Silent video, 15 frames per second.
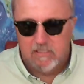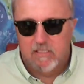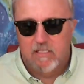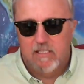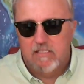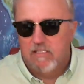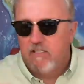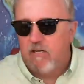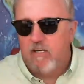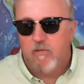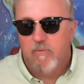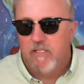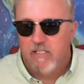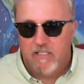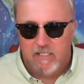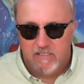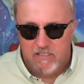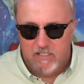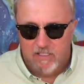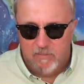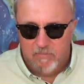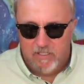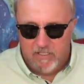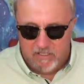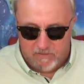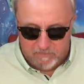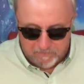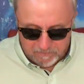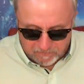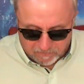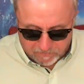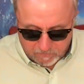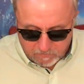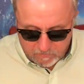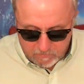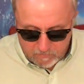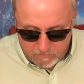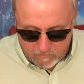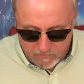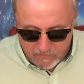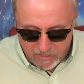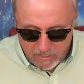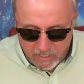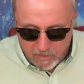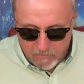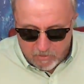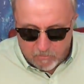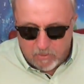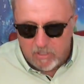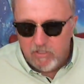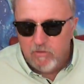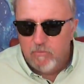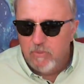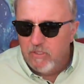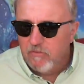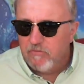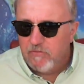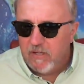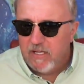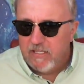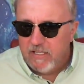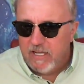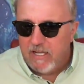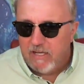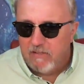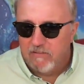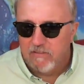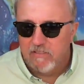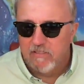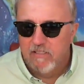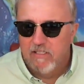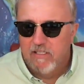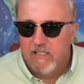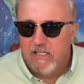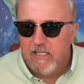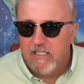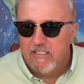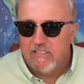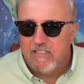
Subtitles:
it's an argument that doesn't need to be there. But what you will find out is